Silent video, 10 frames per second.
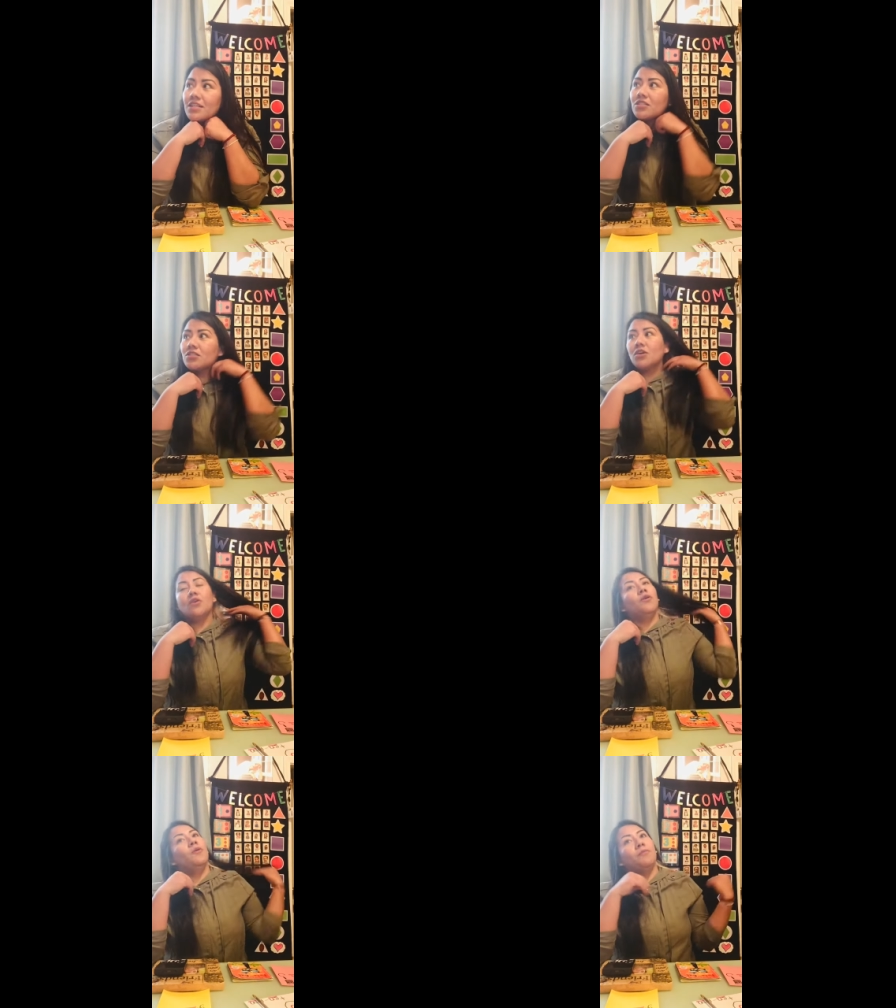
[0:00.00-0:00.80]

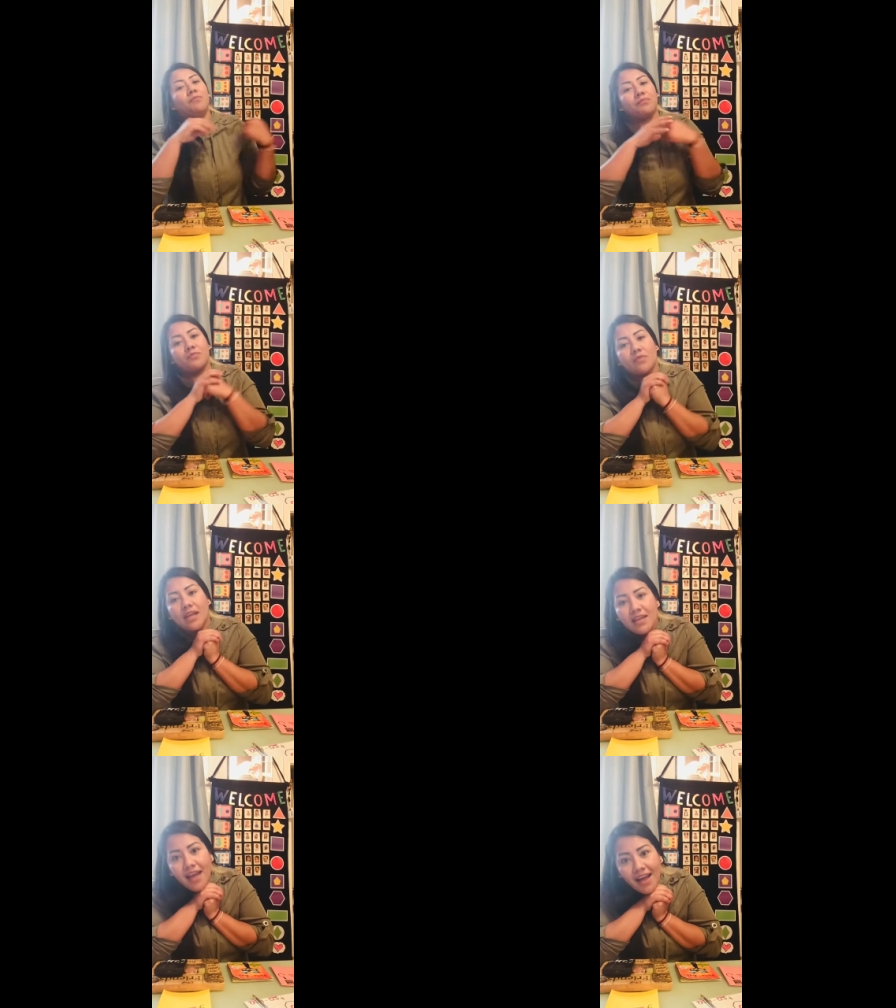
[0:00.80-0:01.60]
So
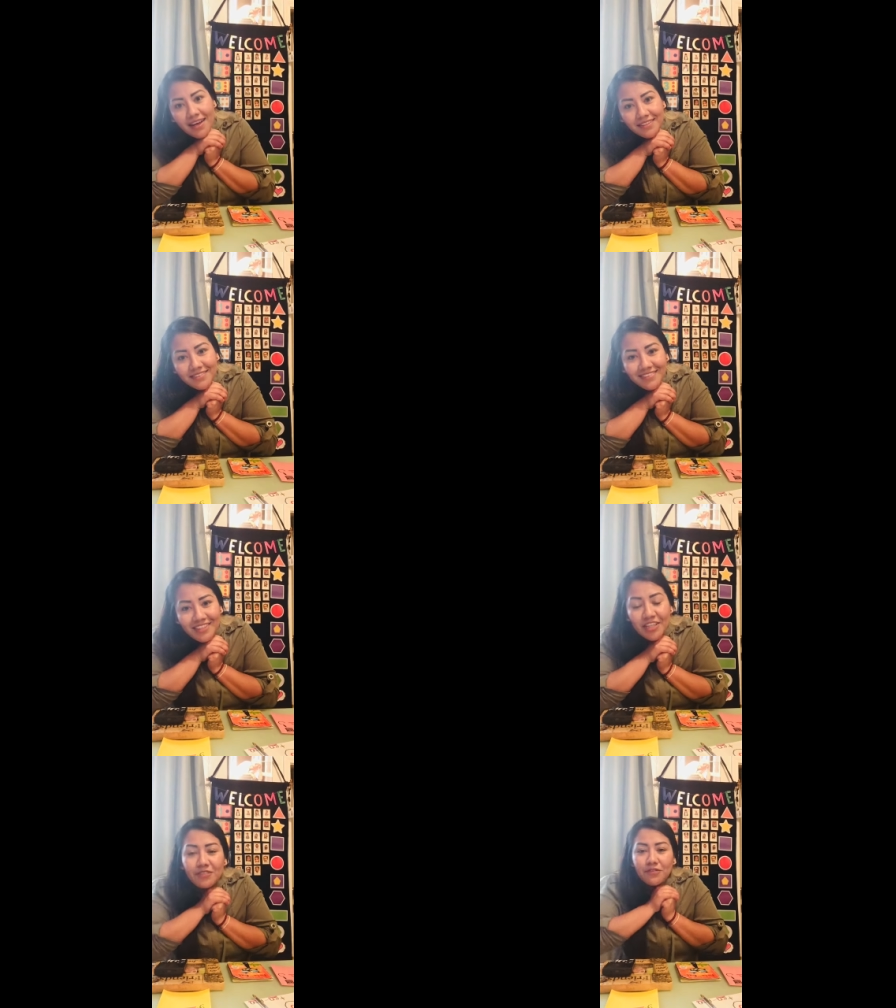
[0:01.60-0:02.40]
yeah,
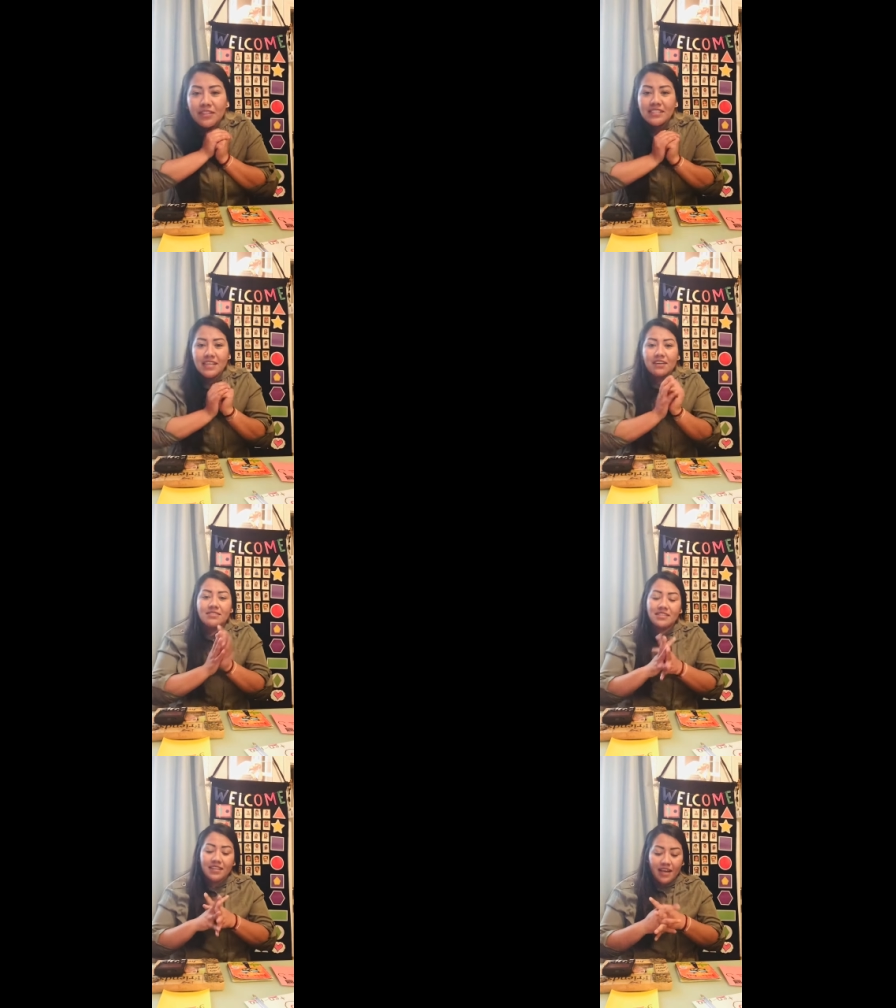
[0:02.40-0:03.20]
look for the sounds
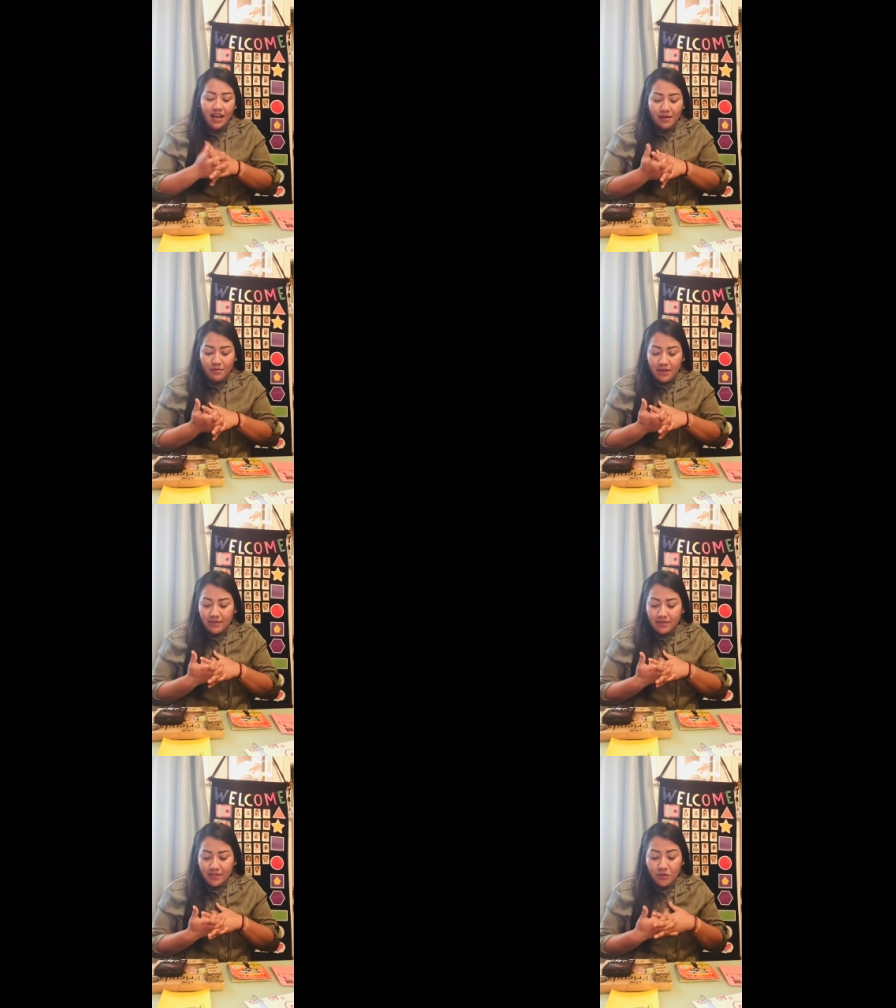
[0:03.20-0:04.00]
in the house
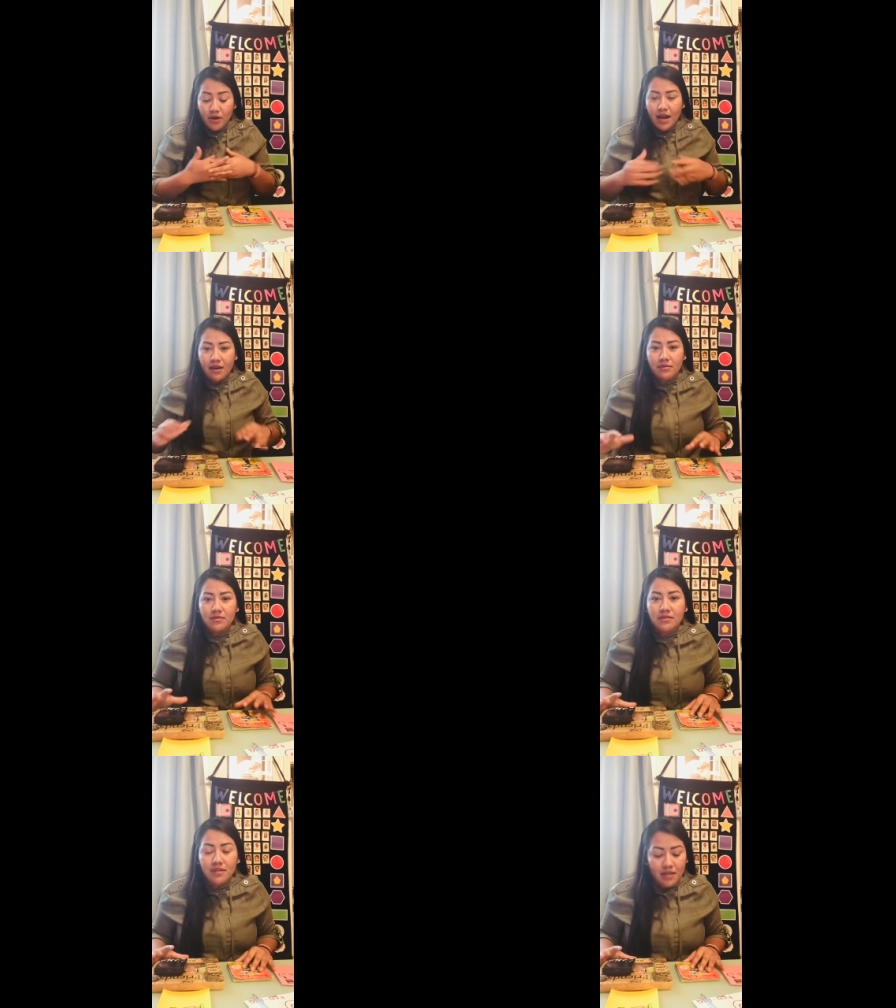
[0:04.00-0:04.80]
in your house.